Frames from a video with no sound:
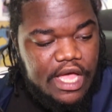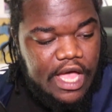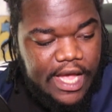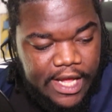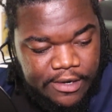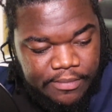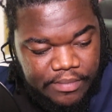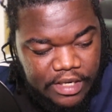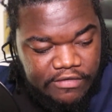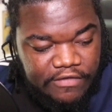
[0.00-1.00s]

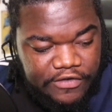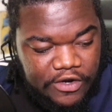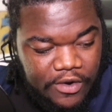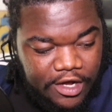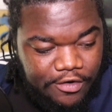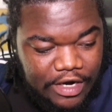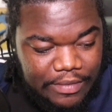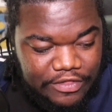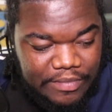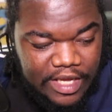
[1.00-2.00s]
And even if you don't agree
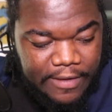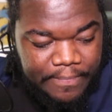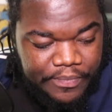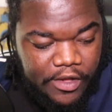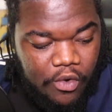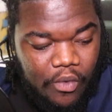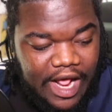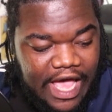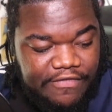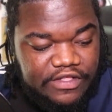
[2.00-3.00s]
with me on what
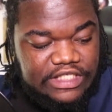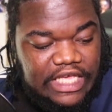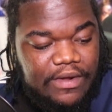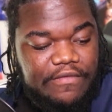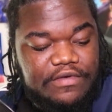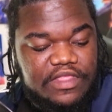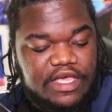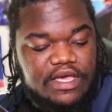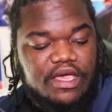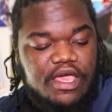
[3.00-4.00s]
I have to say with
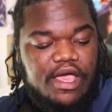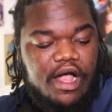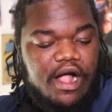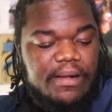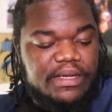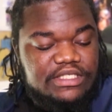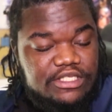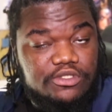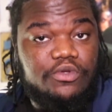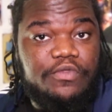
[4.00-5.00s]
everything, I
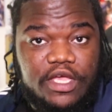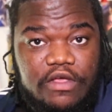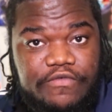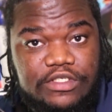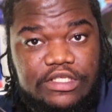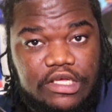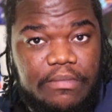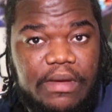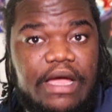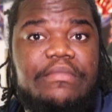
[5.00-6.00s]
still do thank you for
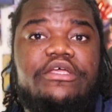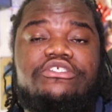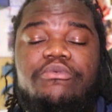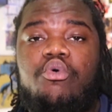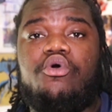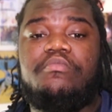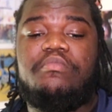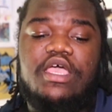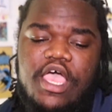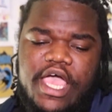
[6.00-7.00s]
sticking by me and supporting
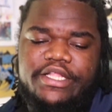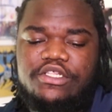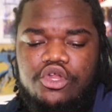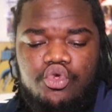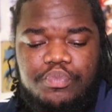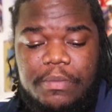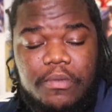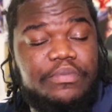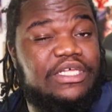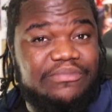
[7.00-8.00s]
me. And to the new
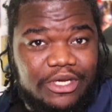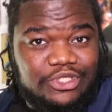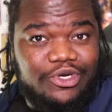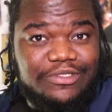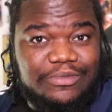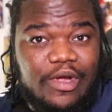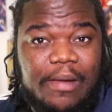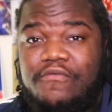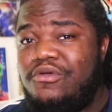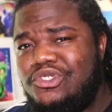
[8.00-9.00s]
people, please make sure to
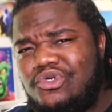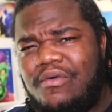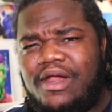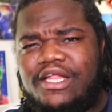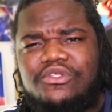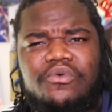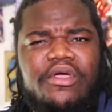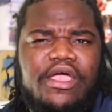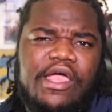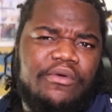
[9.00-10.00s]
subscribe. If you enjoy what I do
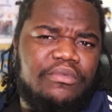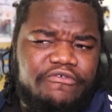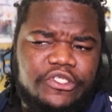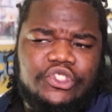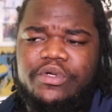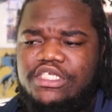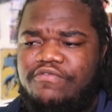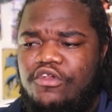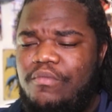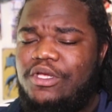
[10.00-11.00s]
and if you enjoyed this
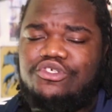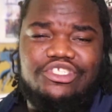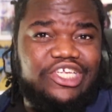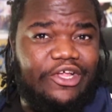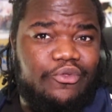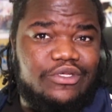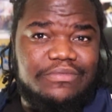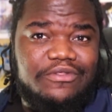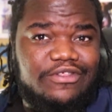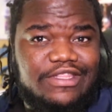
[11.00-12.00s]
video, make sure to check through
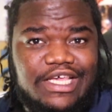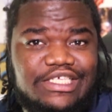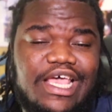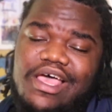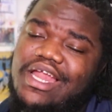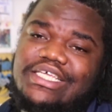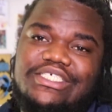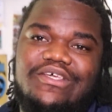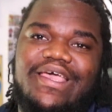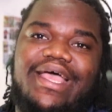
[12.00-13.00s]
some other things. And I'll
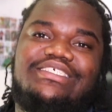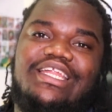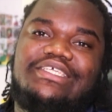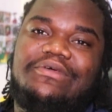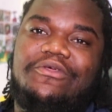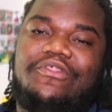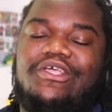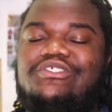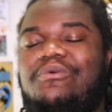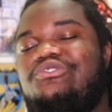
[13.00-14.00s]
see you guys in the next video. Thank
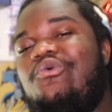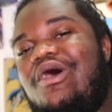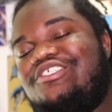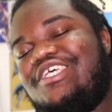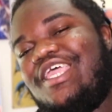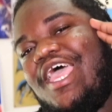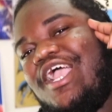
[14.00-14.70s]
you so much for watching.